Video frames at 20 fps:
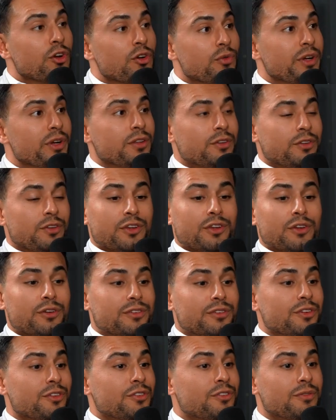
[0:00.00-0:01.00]
a realtor, you're
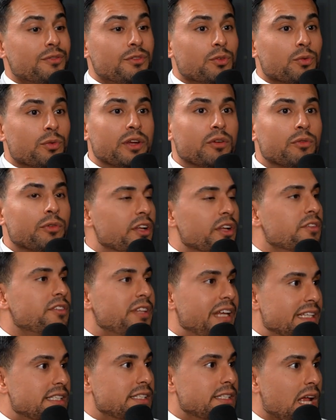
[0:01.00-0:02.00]
just doing real
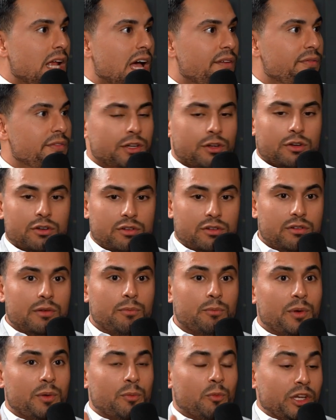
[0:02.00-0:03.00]
estate stuff
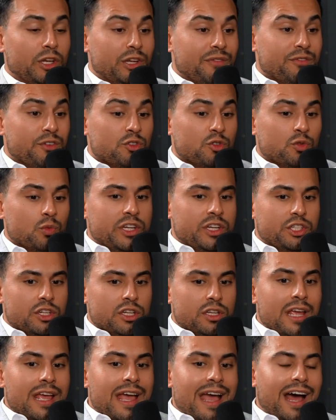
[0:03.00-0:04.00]
but when you have to switch
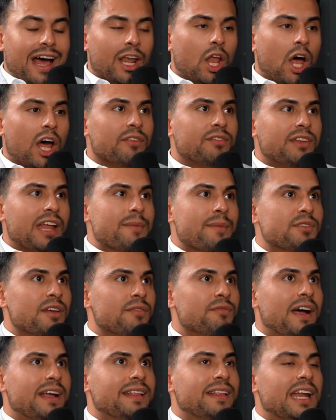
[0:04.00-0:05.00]
it, a lot of times I
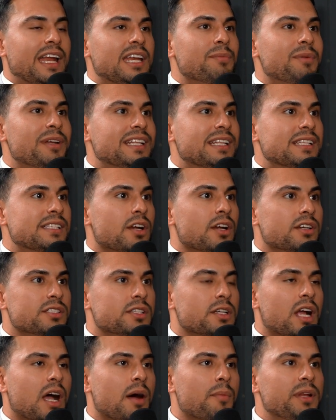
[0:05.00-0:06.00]
find that anybody that starts
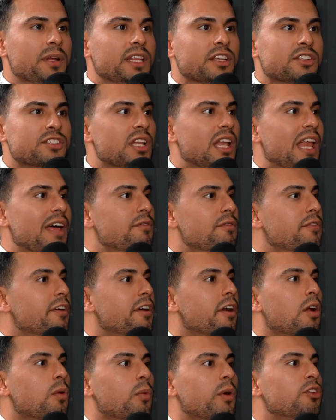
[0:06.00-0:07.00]
their company, they still haven't
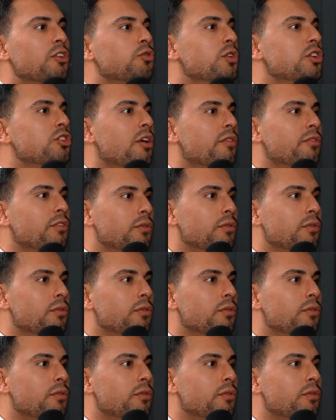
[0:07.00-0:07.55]
figured out a way to switch off the